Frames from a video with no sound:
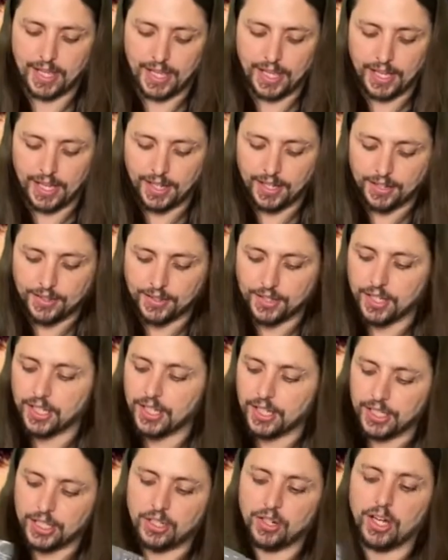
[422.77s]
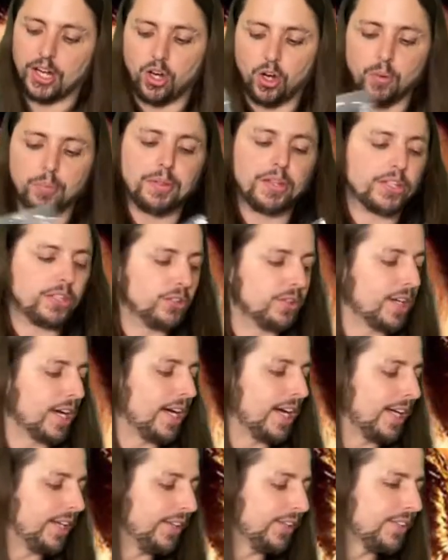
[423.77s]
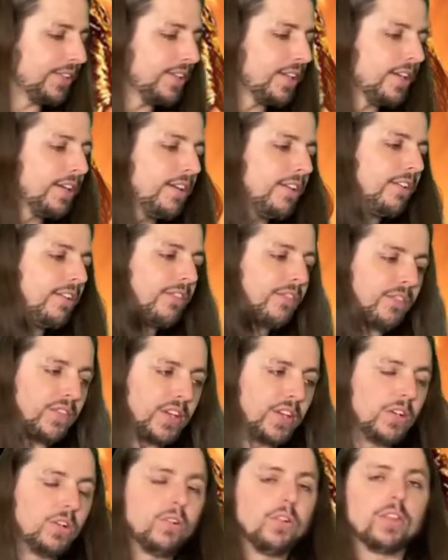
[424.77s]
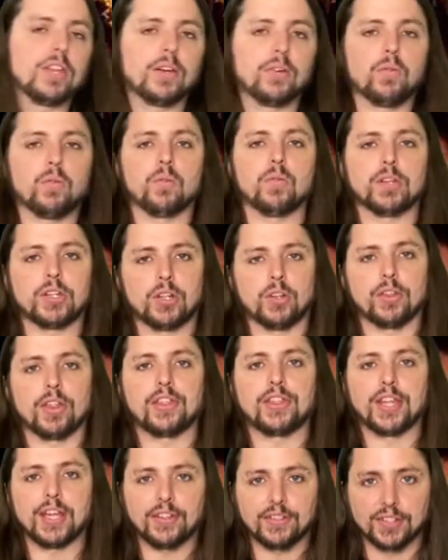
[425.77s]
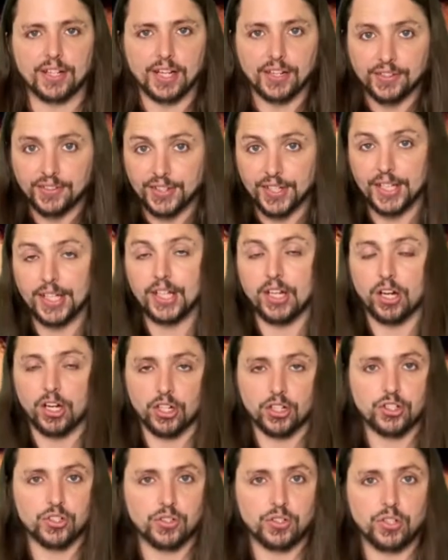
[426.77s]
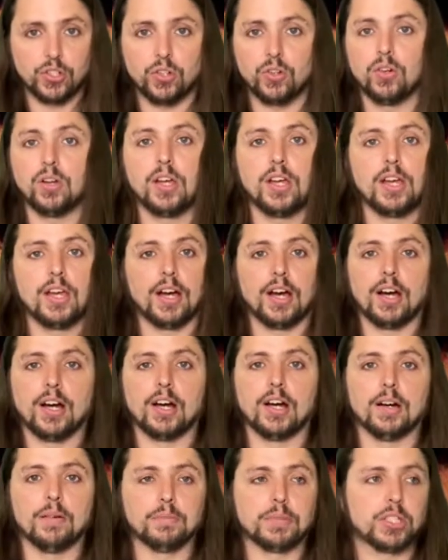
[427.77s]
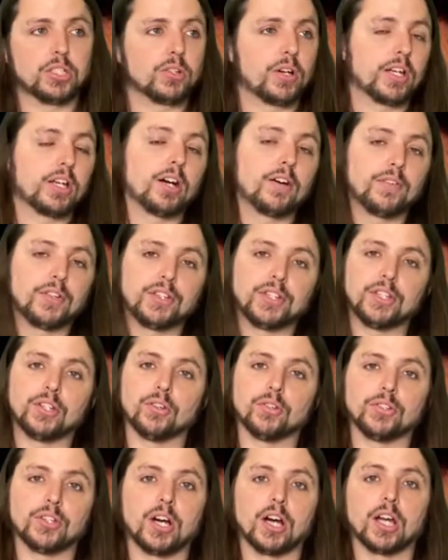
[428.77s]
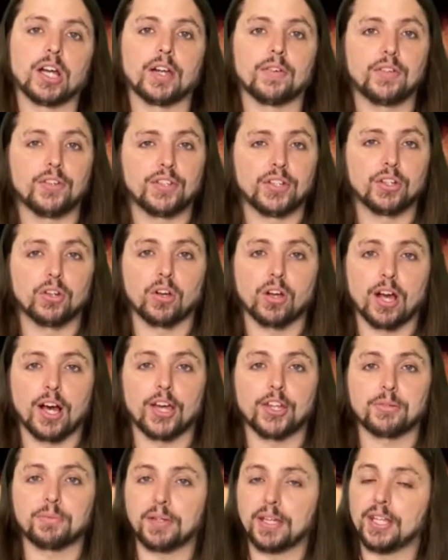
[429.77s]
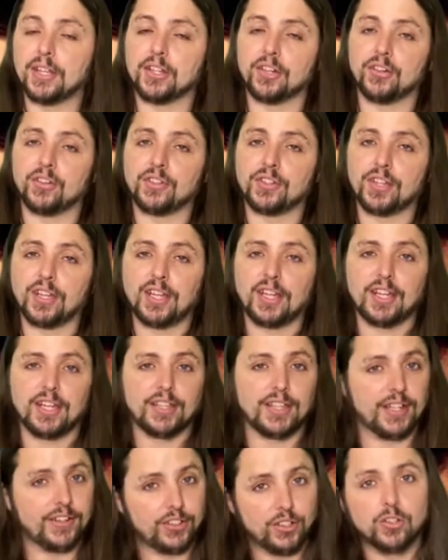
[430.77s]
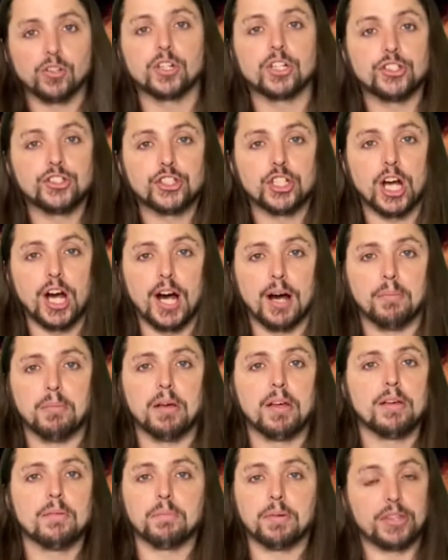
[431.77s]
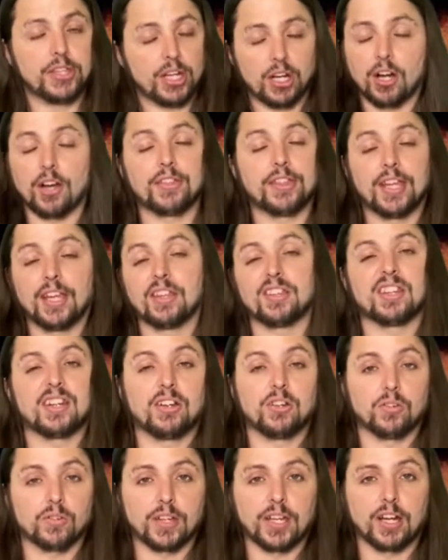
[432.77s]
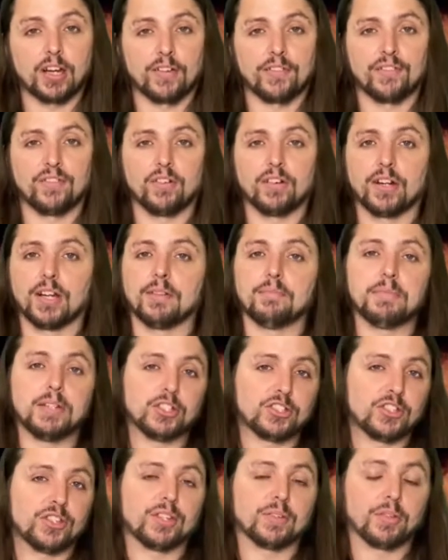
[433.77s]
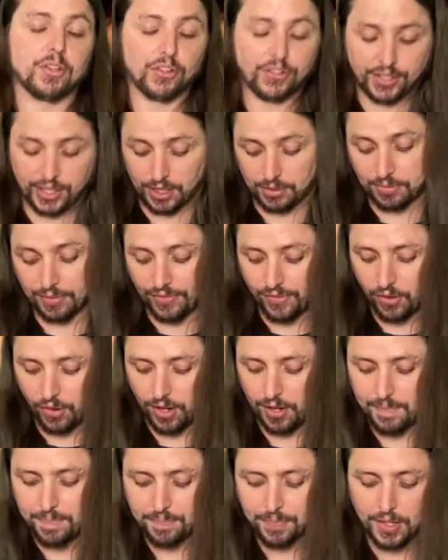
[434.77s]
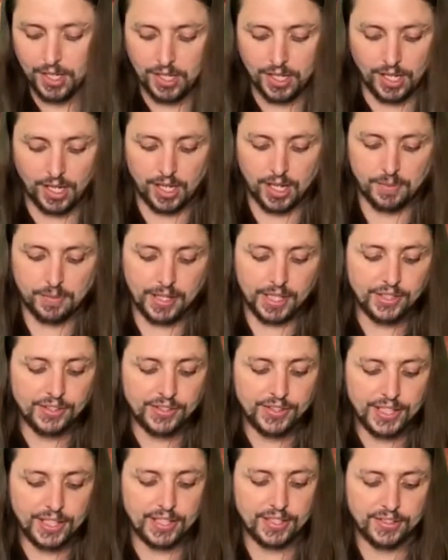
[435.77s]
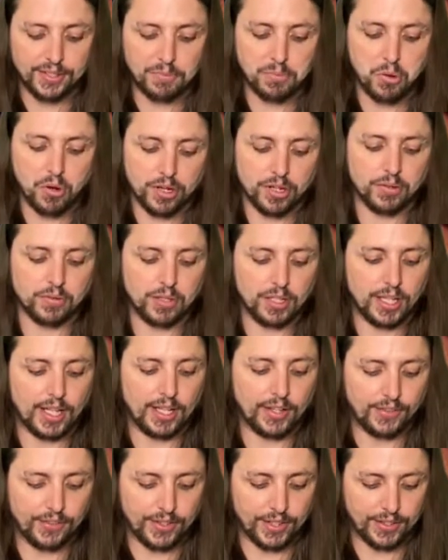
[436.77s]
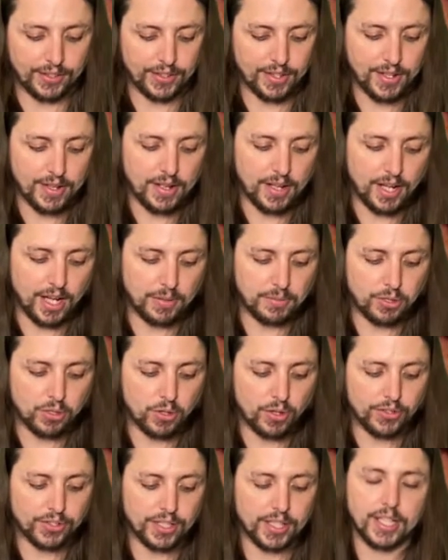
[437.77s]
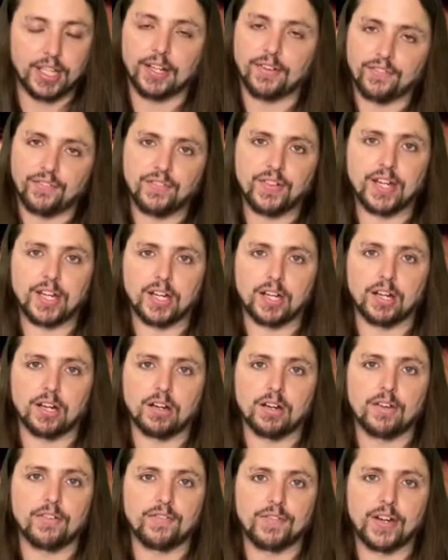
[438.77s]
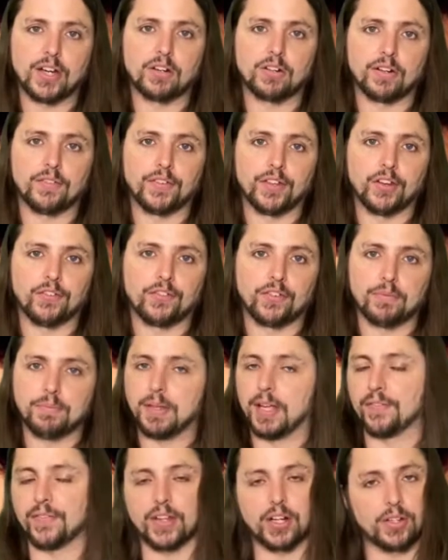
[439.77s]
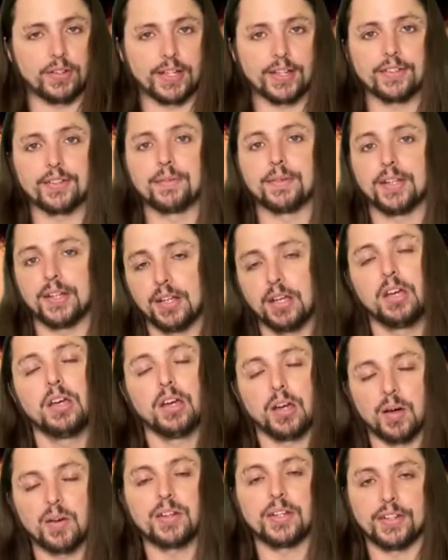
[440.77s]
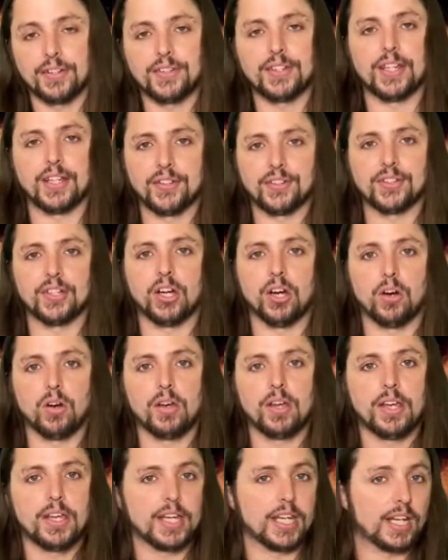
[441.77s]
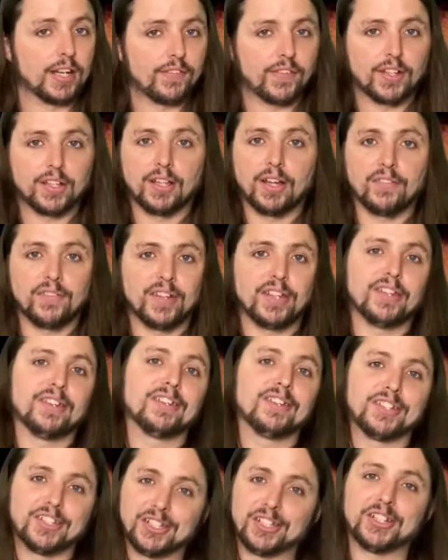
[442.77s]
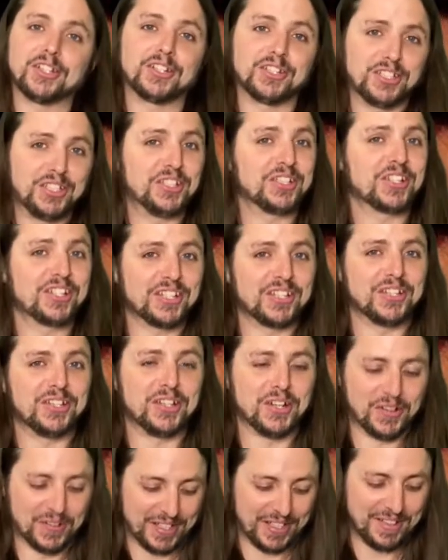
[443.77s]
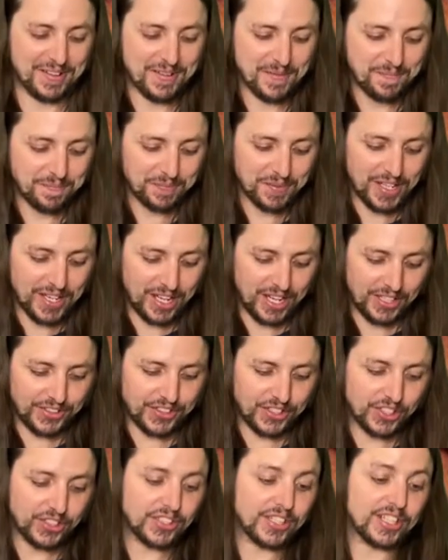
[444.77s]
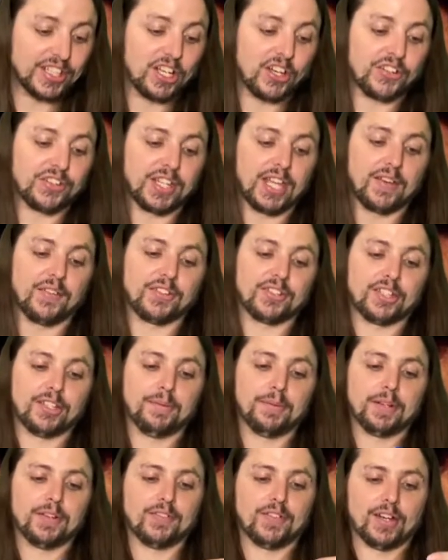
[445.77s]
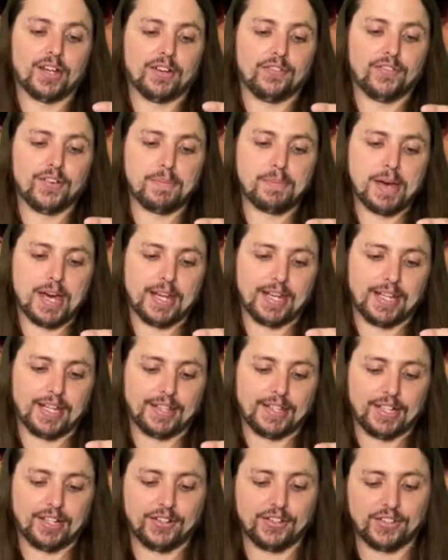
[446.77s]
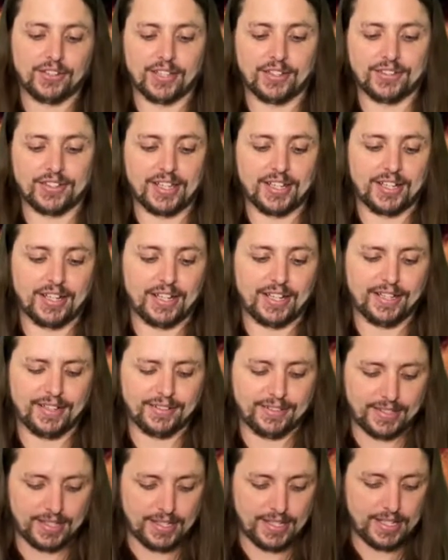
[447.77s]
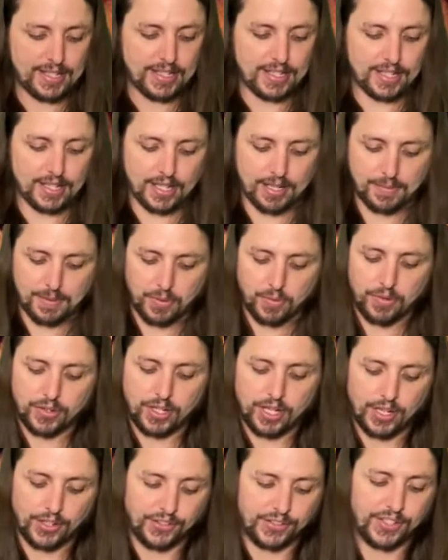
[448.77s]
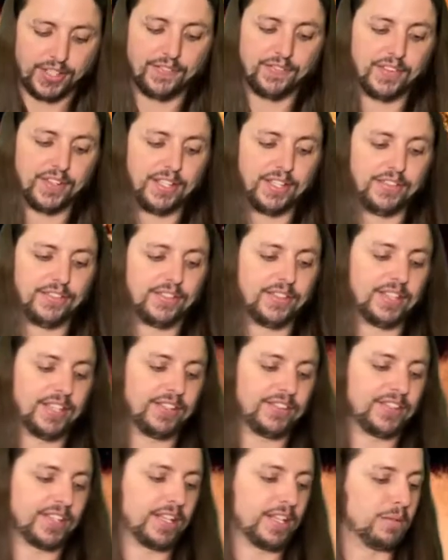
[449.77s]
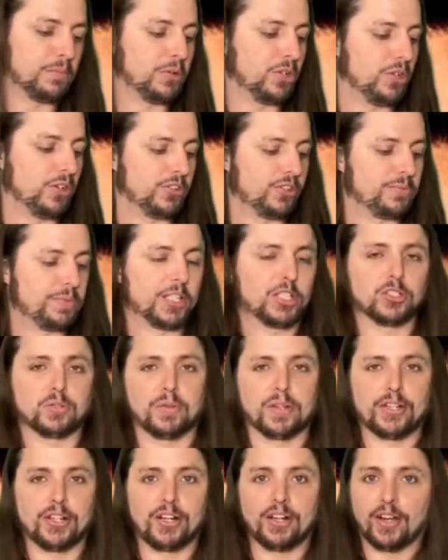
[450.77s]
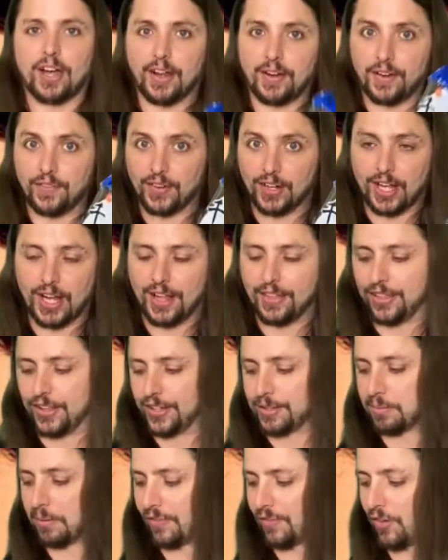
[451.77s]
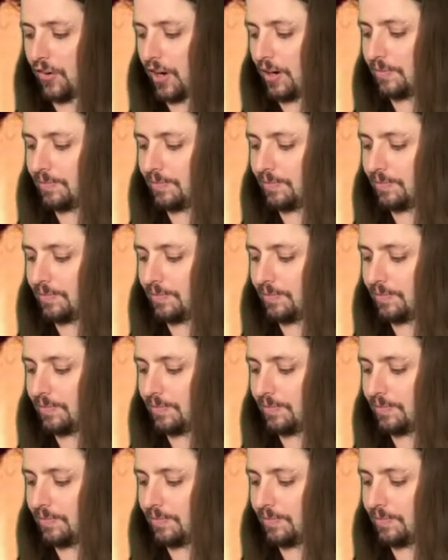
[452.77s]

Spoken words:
And, I hope that you guys feel that the things that I say are true. I obviously don't dog every single cosplay. They do a good job, but there are things that I don't care for, and I've mentioned some of those things before. And I just think that's important to realize that you're always going to get a fair review from me. If I don't like something, I'm going to say so, and if I love it, you're going to know it. So it looks like they also gave us a little bit of foot padding in there, so that's kind of nice. I wonder how stiff it is on the inside of the boot. It just makes you wonder. I've never gotten this before.